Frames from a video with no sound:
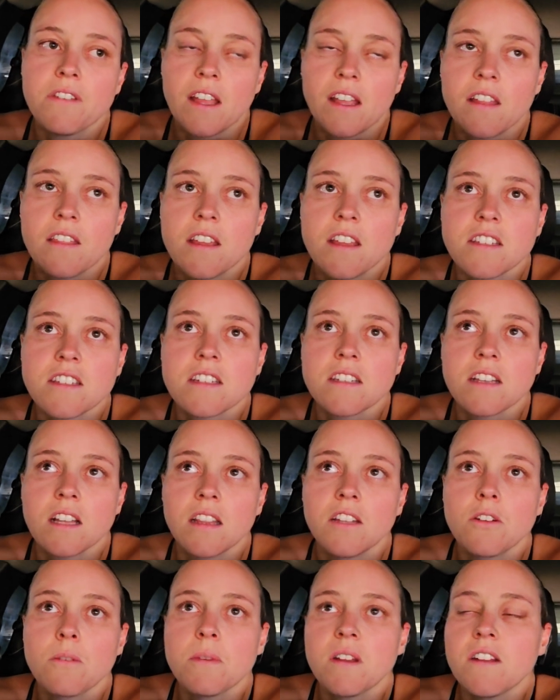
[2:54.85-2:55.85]
I think it's a
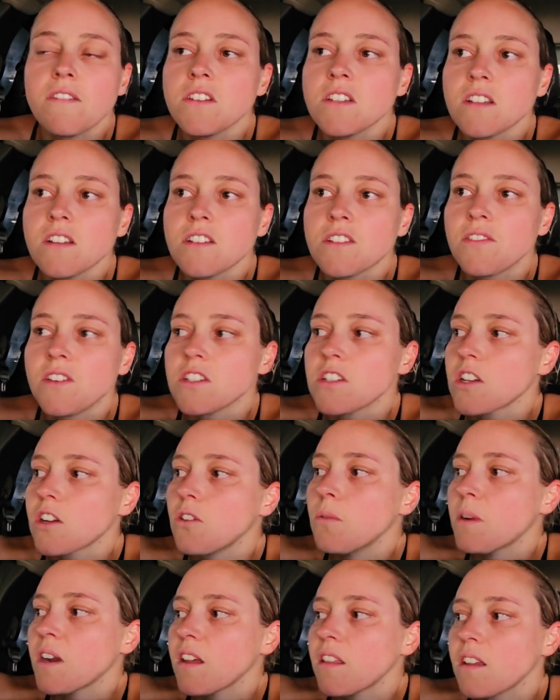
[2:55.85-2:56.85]
little bit of it is
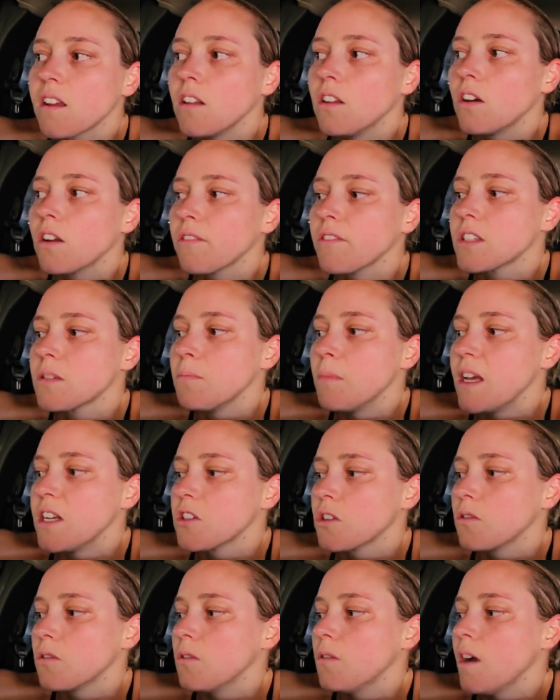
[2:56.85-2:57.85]
physical, but I think a lot of it's
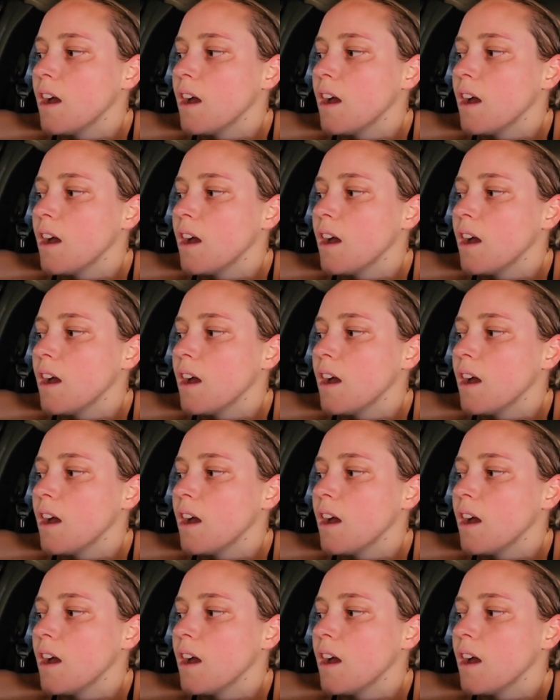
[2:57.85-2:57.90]
mental.